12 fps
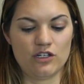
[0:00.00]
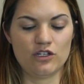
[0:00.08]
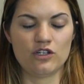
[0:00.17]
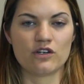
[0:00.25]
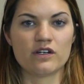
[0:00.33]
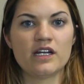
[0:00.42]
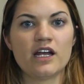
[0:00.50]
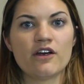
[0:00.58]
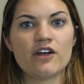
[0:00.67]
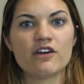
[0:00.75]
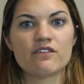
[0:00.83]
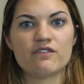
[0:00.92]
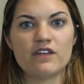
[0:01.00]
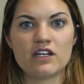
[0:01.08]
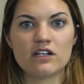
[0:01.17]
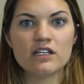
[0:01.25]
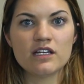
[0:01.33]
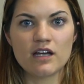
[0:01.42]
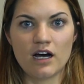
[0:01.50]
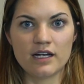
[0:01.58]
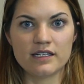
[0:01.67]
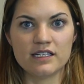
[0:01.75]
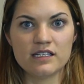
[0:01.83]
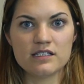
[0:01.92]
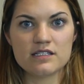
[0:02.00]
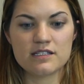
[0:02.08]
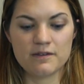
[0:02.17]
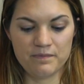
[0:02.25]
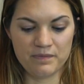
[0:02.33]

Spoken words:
urinary or fecal incontinence,